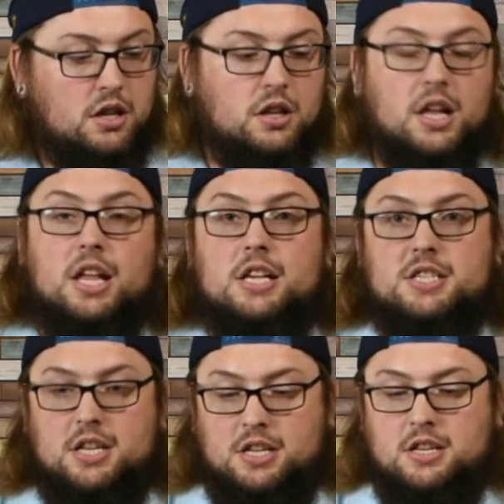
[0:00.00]
Look at
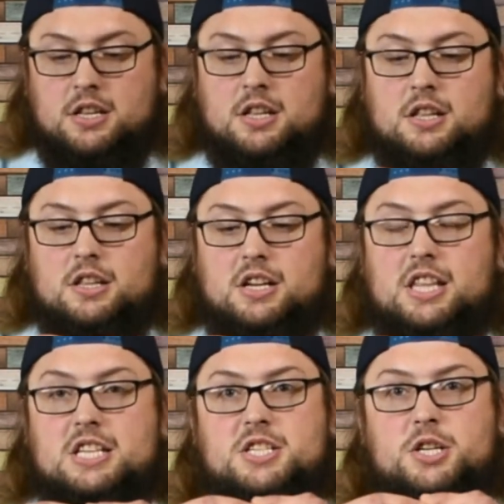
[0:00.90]
this. Look at
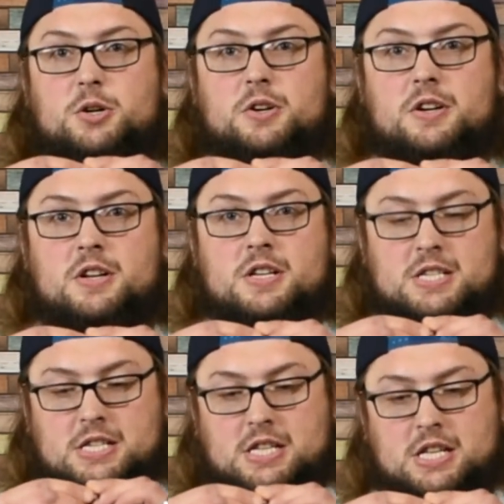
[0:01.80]
these two.
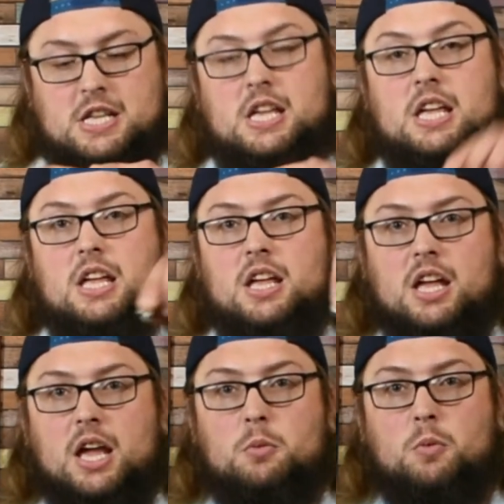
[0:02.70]

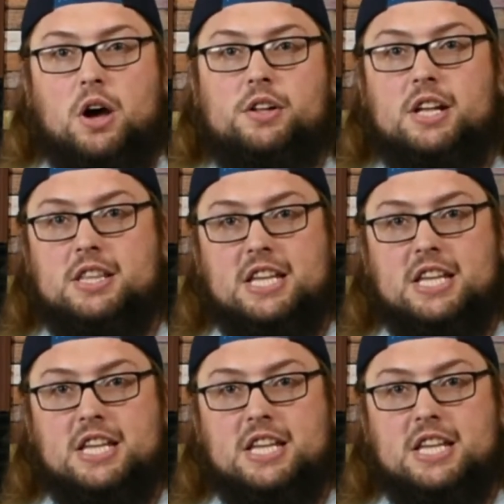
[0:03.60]
It welded